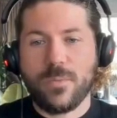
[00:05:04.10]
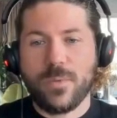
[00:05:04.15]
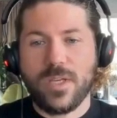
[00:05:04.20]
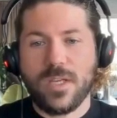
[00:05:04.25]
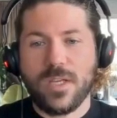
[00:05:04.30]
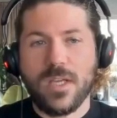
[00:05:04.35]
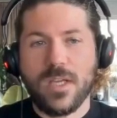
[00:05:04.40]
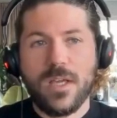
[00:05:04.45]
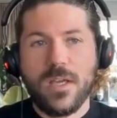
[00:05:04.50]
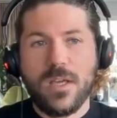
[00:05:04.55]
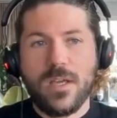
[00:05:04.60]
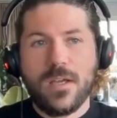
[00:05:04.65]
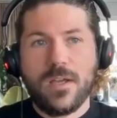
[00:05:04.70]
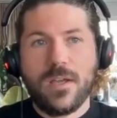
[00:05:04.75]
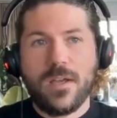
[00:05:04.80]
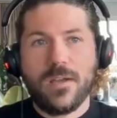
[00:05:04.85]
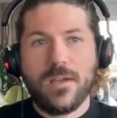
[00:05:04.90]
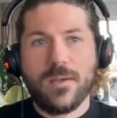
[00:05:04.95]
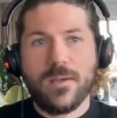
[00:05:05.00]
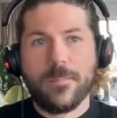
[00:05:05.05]
we,
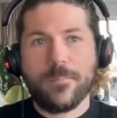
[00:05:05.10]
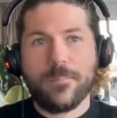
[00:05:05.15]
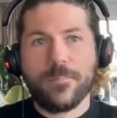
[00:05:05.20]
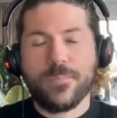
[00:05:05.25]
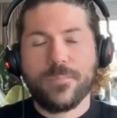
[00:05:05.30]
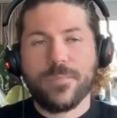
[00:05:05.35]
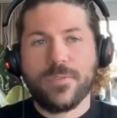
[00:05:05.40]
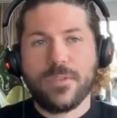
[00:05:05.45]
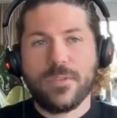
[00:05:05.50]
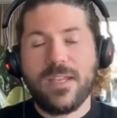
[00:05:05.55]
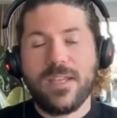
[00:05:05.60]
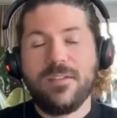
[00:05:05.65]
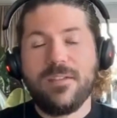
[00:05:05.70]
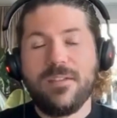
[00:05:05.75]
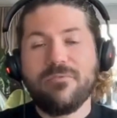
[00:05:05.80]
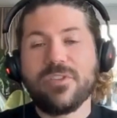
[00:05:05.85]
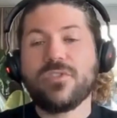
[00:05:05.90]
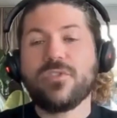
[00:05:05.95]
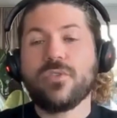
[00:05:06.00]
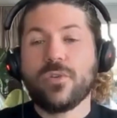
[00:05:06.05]
the
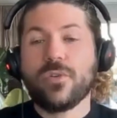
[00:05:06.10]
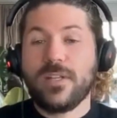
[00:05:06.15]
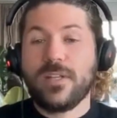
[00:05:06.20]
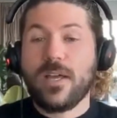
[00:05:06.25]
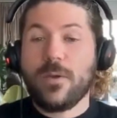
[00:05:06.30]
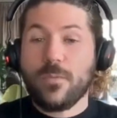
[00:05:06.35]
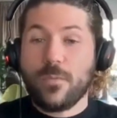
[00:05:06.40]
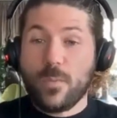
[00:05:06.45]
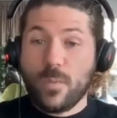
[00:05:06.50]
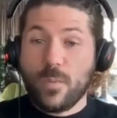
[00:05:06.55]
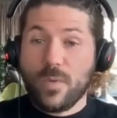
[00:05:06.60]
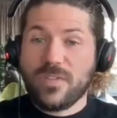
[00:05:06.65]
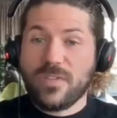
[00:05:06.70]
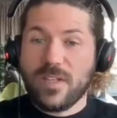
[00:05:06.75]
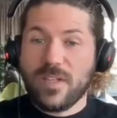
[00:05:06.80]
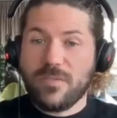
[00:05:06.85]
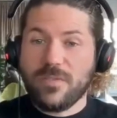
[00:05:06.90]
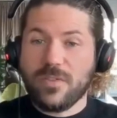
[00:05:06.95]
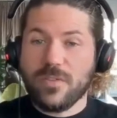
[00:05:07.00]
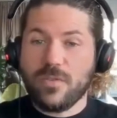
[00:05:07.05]
inventory that was
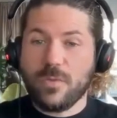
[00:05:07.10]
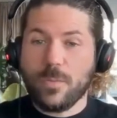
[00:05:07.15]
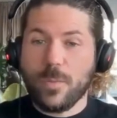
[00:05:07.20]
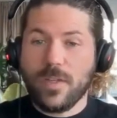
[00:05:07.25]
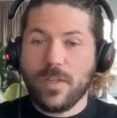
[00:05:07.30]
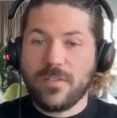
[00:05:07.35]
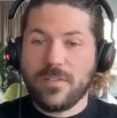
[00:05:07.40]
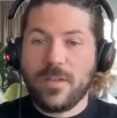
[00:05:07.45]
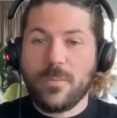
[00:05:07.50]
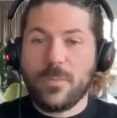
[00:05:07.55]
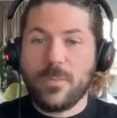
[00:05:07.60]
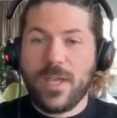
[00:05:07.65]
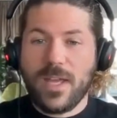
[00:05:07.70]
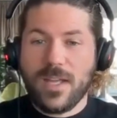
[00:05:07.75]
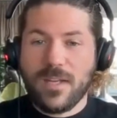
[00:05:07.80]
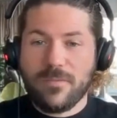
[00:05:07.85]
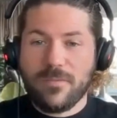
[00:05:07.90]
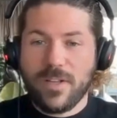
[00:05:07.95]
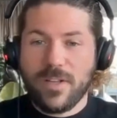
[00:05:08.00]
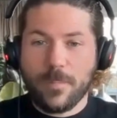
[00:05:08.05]
gifted to us, that we
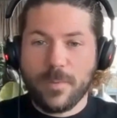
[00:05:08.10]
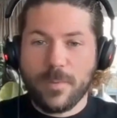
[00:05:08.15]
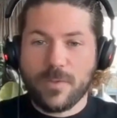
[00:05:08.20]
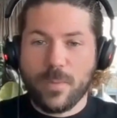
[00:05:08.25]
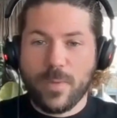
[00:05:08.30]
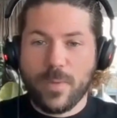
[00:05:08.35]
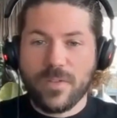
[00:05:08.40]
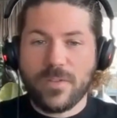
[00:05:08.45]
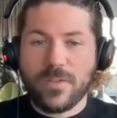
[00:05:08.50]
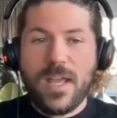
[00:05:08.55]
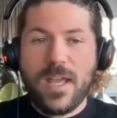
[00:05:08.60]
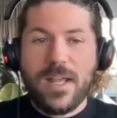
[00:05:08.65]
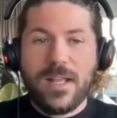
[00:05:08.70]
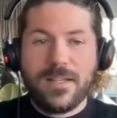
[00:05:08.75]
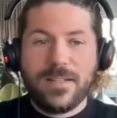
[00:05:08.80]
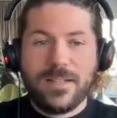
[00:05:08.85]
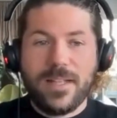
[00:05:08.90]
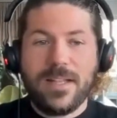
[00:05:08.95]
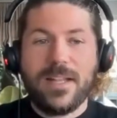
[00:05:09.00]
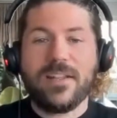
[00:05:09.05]
had available to us,
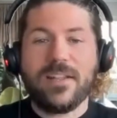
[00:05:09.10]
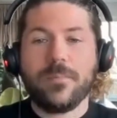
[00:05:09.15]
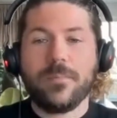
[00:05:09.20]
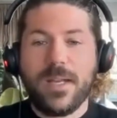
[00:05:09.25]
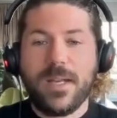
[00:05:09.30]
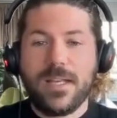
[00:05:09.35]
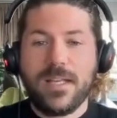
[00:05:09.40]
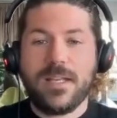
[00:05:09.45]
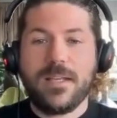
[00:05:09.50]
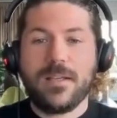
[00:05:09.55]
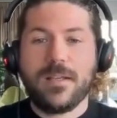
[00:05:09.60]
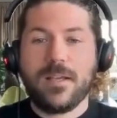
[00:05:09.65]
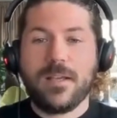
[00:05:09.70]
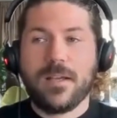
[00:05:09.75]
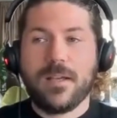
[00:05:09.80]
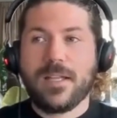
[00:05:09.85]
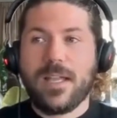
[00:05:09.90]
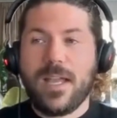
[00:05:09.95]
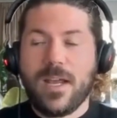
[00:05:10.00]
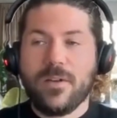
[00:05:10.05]
that as many
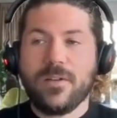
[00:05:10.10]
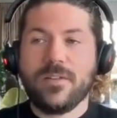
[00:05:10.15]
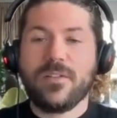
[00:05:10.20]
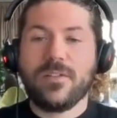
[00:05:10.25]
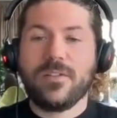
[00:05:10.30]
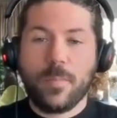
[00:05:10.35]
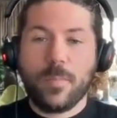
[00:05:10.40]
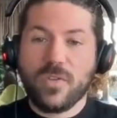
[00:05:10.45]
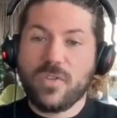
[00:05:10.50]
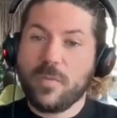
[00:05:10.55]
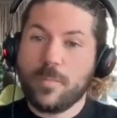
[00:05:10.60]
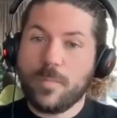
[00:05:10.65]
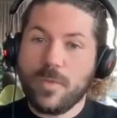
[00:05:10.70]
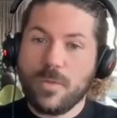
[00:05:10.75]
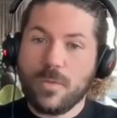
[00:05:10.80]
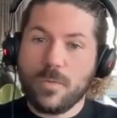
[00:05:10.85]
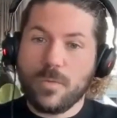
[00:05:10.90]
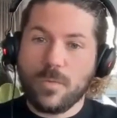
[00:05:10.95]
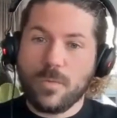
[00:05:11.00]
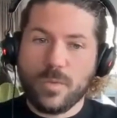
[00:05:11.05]
carers as
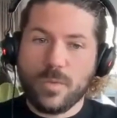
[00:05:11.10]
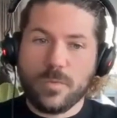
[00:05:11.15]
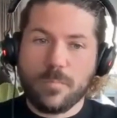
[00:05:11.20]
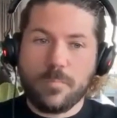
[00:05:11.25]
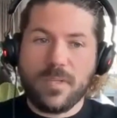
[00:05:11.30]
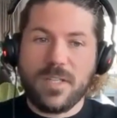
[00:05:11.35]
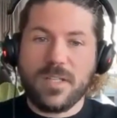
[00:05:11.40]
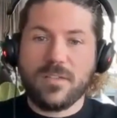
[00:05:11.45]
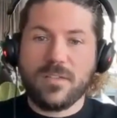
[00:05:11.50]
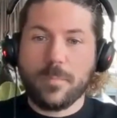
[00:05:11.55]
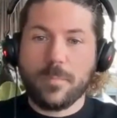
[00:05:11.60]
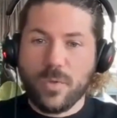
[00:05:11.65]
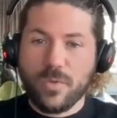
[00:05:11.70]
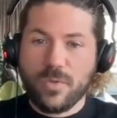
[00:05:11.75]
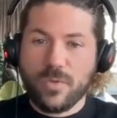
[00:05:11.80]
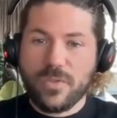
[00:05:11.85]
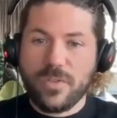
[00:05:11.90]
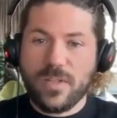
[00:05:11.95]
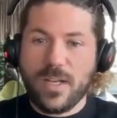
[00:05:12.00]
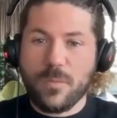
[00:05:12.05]
possible would be
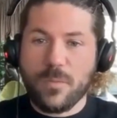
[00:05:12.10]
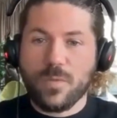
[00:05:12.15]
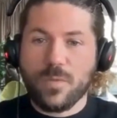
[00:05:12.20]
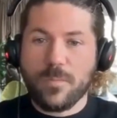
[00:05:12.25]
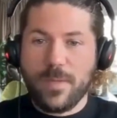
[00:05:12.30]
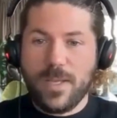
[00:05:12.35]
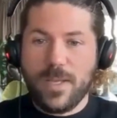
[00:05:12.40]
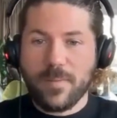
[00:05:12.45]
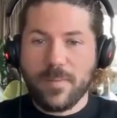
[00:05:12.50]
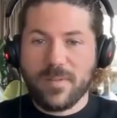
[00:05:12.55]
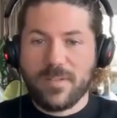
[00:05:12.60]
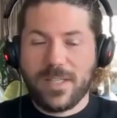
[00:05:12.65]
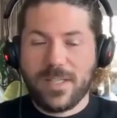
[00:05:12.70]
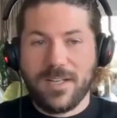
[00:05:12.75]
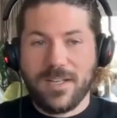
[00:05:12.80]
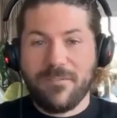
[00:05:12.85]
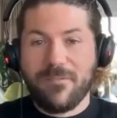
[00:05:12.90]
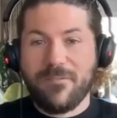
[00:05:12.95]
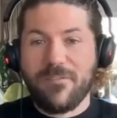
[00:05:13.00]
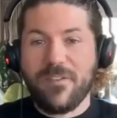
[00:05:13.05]
exposed to them, would be able to
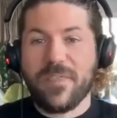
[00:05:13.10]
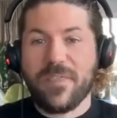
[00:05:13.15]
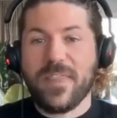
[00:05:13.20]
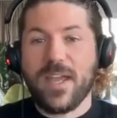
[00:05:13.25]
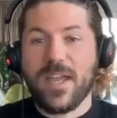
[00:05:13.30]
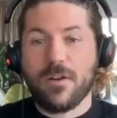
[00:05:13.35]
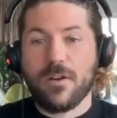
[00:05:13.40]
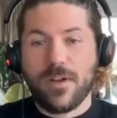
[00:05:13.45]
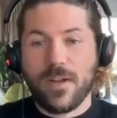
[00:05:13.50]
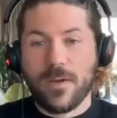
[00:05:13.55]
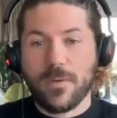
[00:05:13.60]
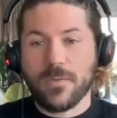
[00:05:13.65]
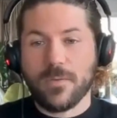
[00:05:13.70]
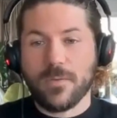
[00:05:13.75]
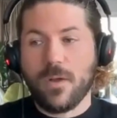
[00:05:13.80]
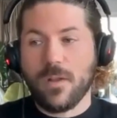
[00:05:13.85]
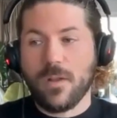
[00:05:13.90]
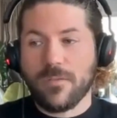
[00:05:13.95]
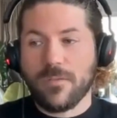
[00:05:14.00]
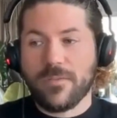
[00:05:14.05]
kind of fit that around
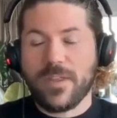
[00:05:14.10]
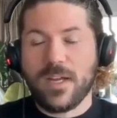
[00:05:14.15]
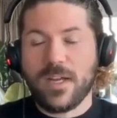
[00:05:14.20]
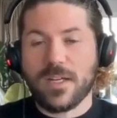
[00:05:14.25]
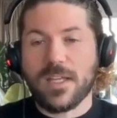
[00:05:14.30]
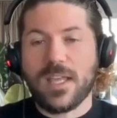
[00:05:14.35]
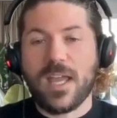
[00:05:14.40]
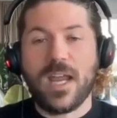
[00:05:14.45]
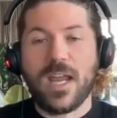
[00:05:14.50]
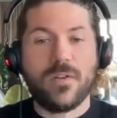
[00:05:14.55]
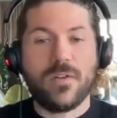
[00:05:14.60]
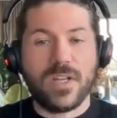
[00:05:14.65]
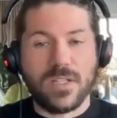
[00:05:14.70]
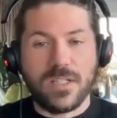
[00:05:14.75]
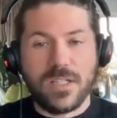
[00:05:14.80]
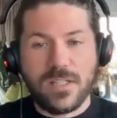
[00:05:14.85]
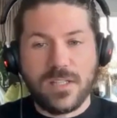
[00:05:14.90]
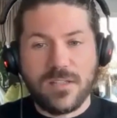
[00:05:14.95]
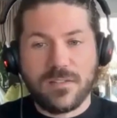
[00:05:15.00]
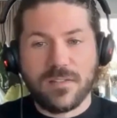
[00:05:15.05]
all of their
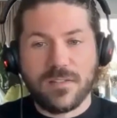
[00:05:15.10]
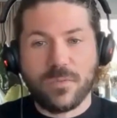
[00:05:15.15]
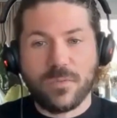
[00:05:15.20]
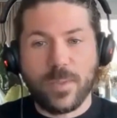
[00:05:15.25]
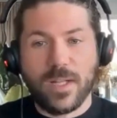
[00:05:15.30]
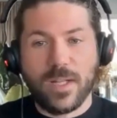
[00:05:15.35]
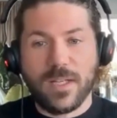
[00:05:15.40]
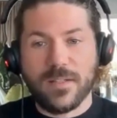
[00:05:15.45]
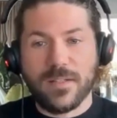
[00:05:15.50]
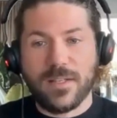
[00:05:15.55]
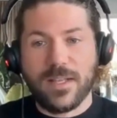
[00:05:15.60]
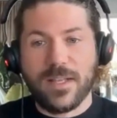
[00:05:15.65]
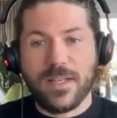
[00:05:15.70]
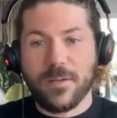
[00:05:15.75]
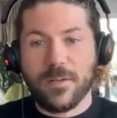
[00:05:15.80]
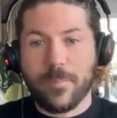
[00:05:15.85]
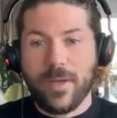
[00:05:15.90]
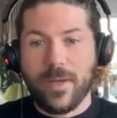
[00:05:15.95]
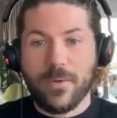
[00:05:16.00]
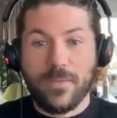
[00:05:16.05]
caring needs as well,
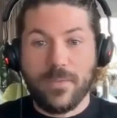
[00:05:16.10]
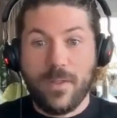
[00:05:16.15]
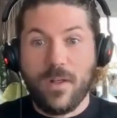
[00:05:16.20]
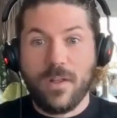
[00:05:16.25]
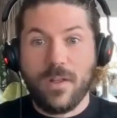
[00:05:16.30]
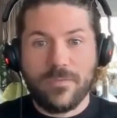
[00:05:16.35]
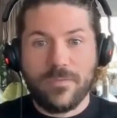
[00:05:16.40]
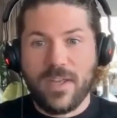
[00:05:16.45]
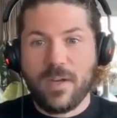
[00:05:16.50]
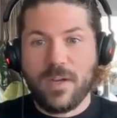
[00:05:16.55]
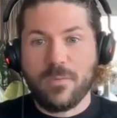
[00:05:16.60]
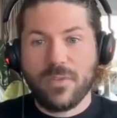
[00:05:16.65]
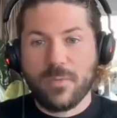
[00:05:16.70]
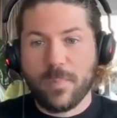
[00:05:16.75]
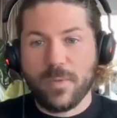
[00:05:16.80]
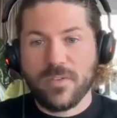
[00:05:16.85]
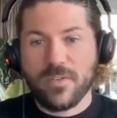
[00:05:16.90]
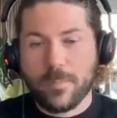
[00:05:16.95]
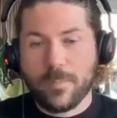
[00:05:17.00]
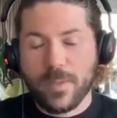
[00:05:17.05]
and about all of their
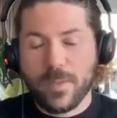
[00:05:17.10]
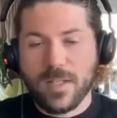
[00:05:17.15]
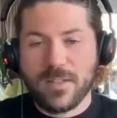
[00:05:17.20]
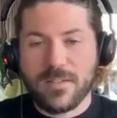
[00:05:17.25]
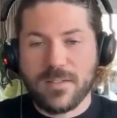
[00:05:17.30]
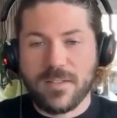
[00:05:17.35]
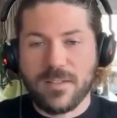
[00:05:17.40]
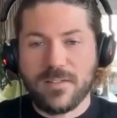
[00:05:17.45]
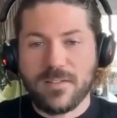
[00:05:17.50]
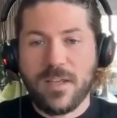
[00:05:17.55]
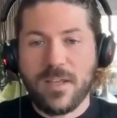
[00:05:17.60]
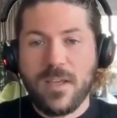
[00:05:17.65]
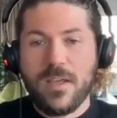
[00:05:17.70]
responsibilities.